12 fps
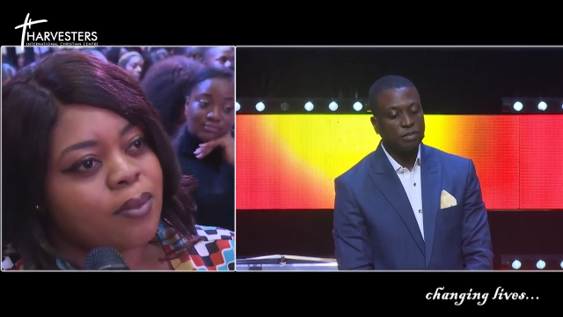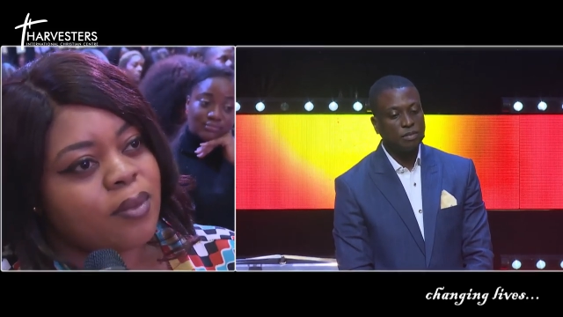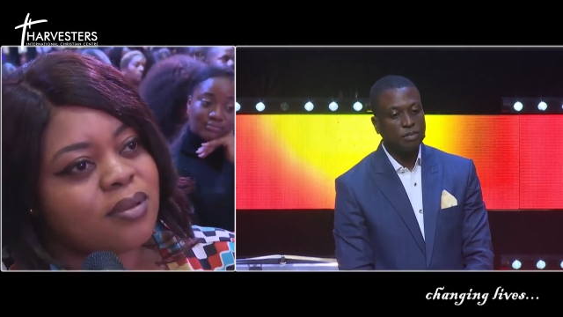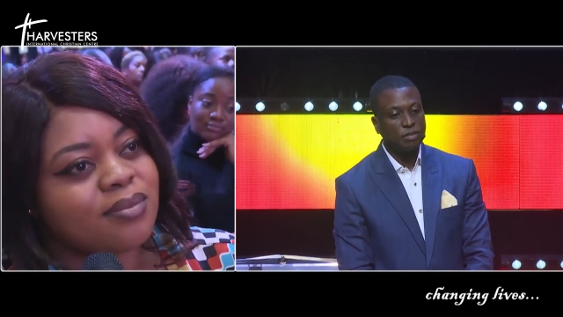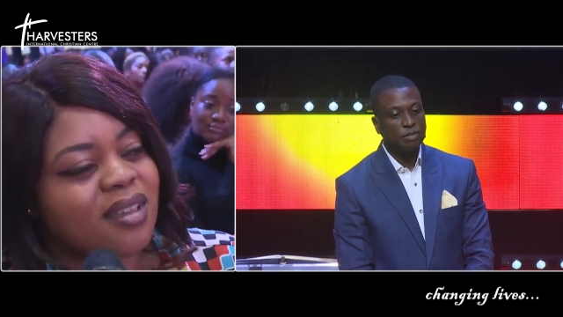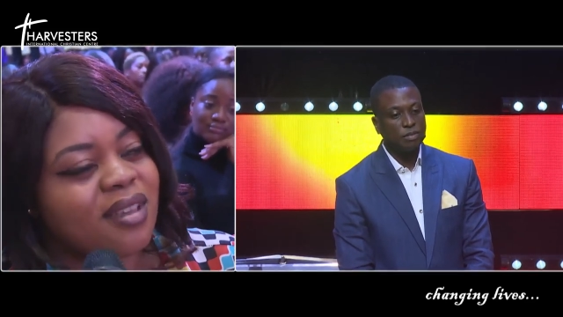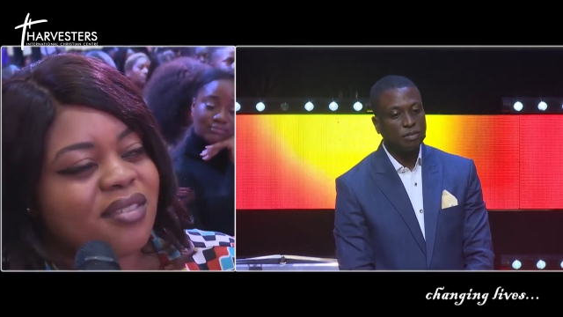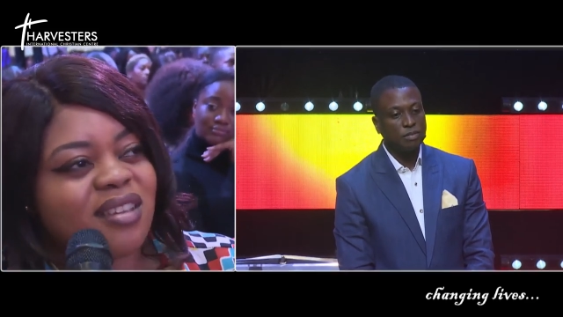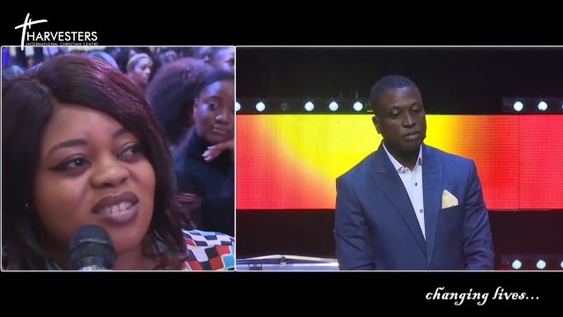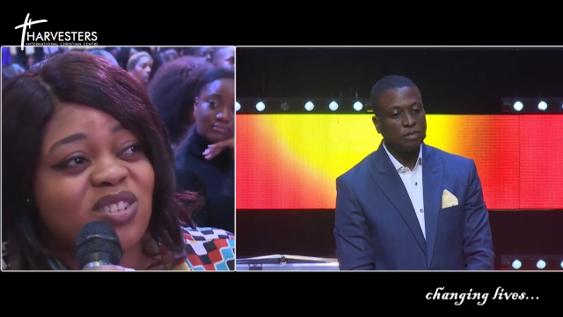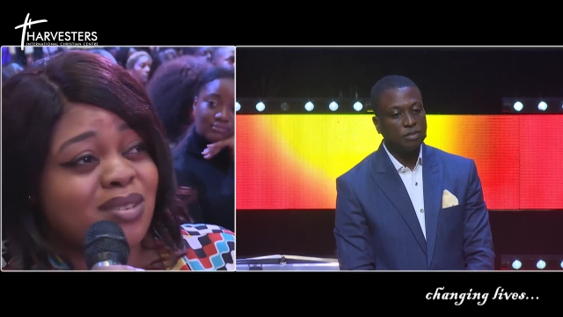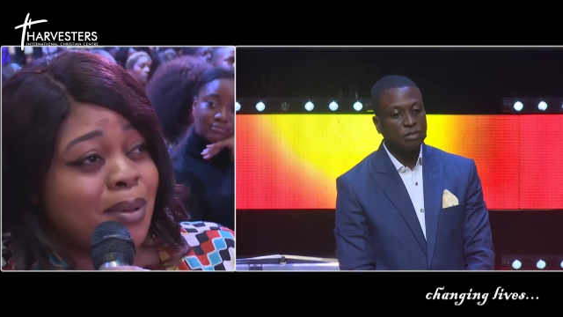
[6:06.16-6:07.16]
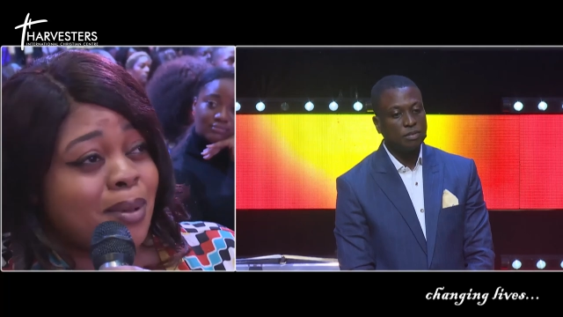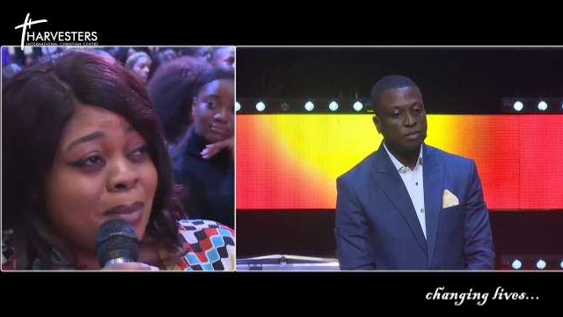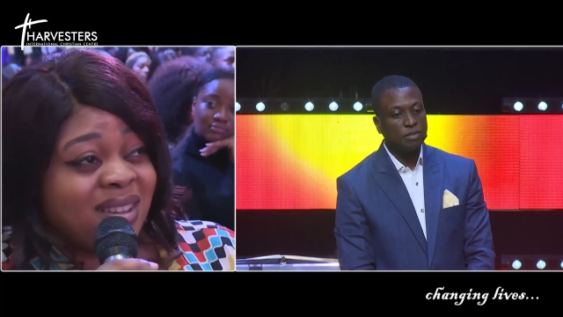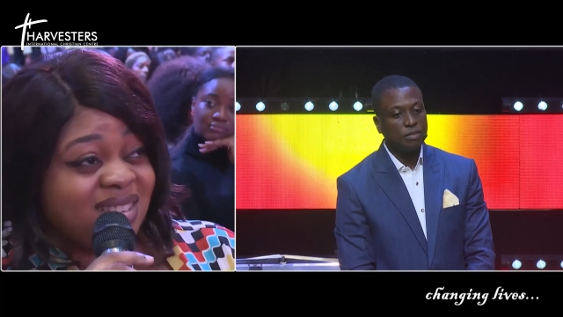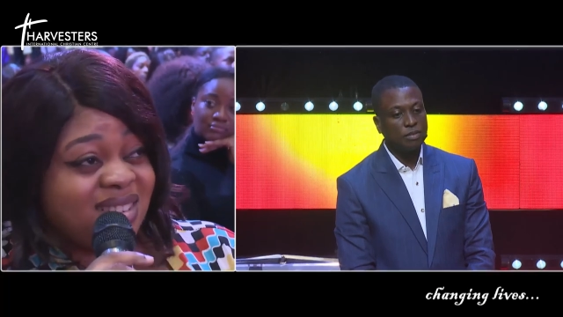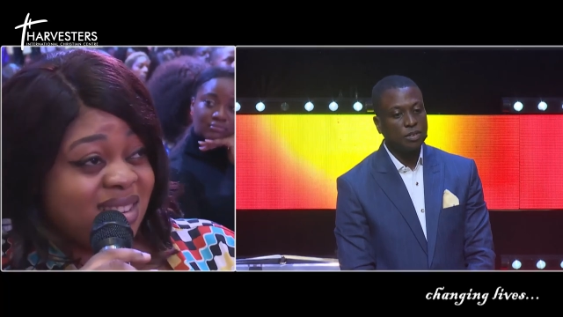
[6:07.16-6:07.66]
Speaker 1: I think it's just my mindset.
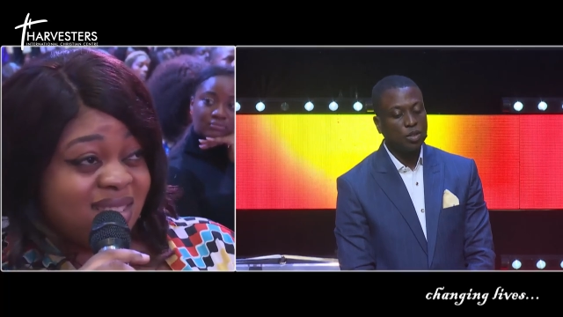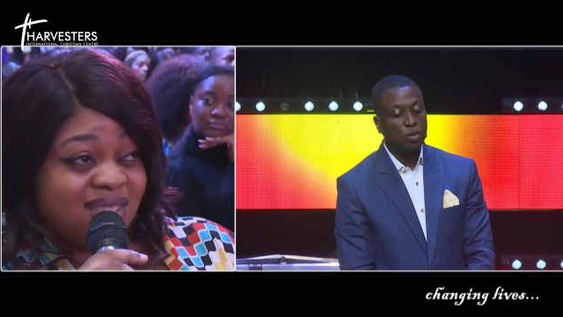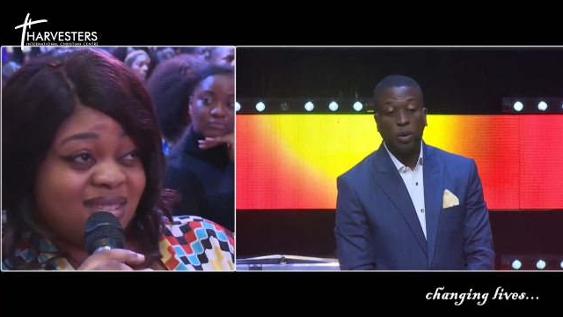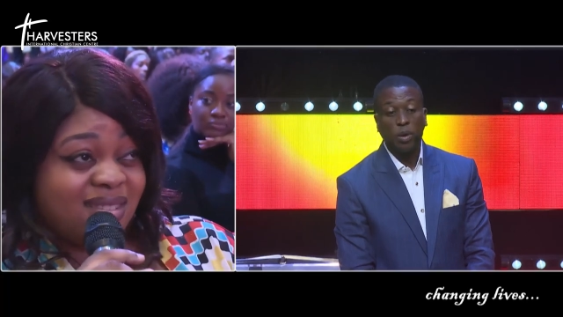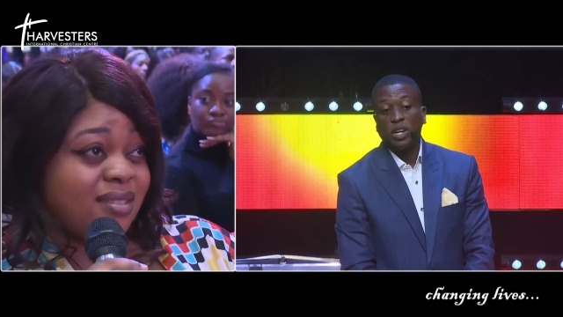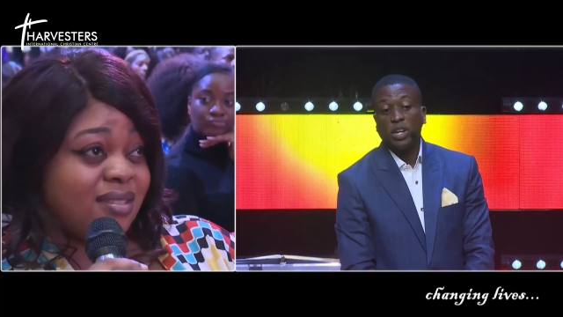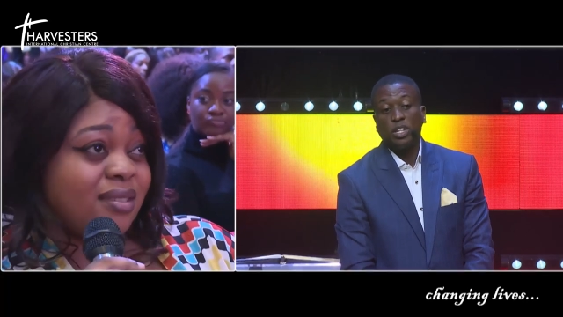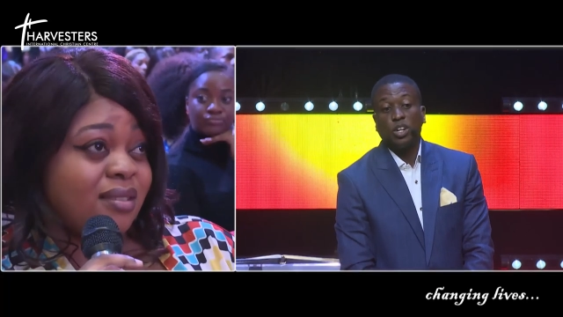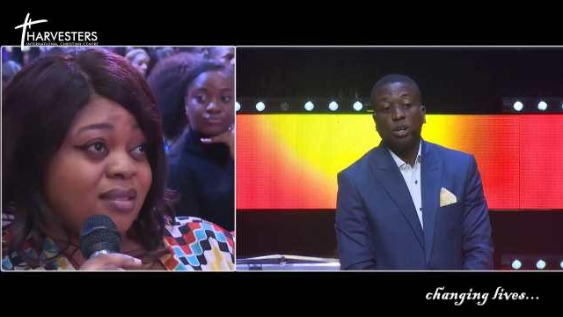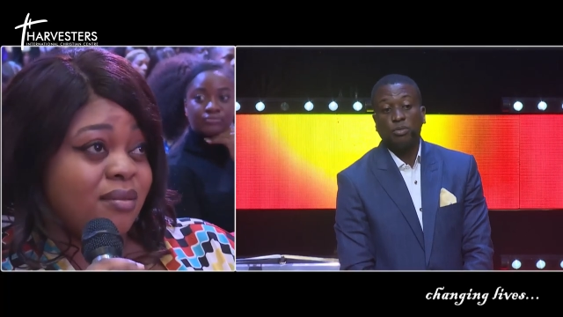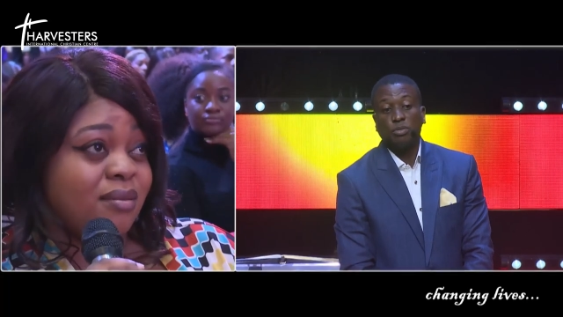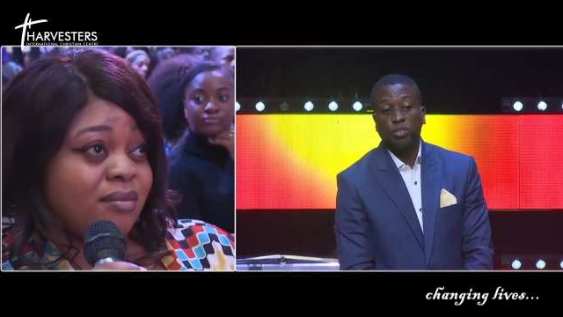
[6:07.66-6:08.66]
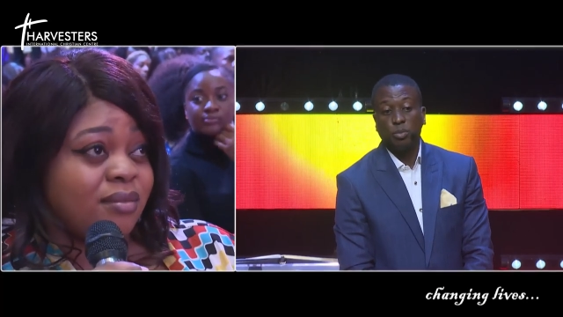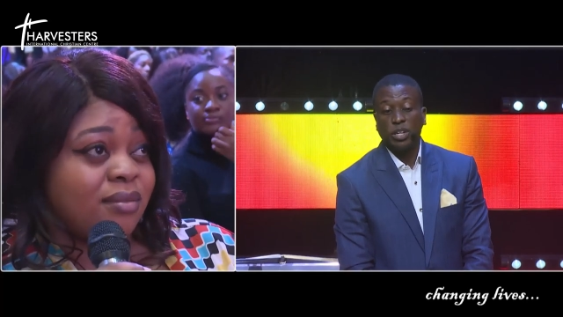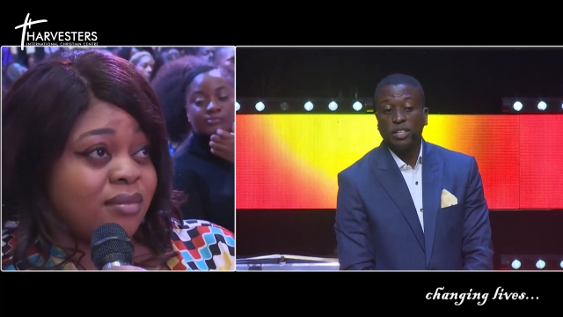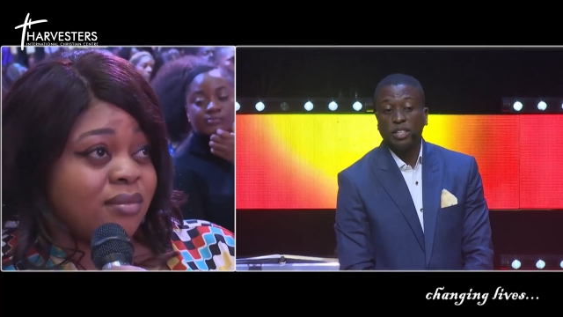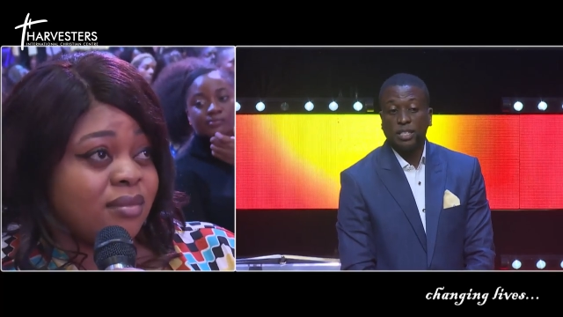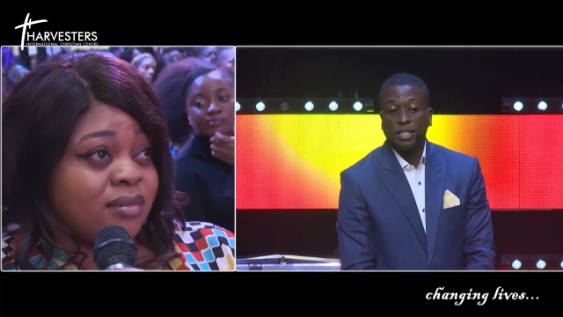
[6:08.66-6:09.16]
Speaker 2: Where did it come from?
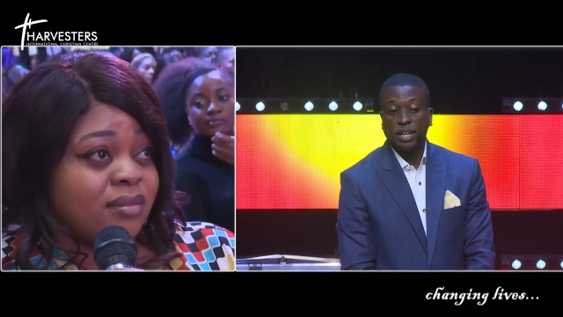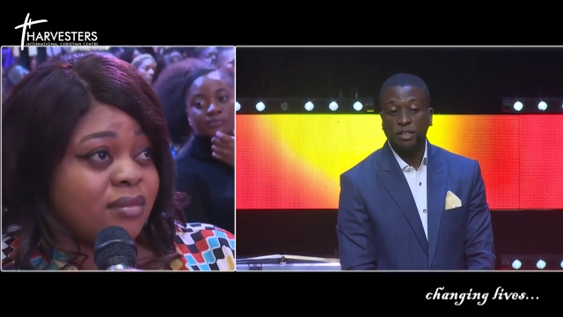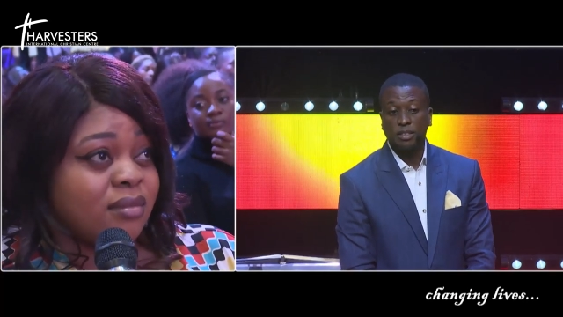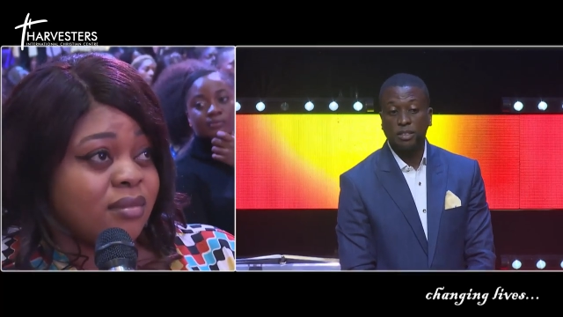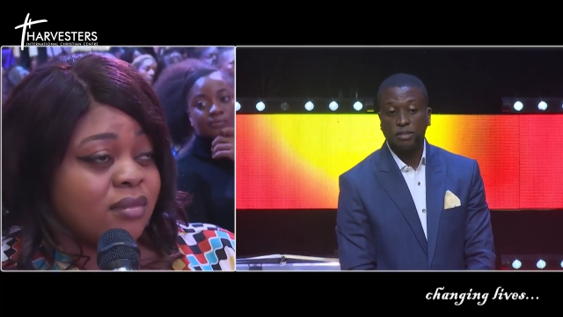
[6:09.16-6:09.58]
Where did it start?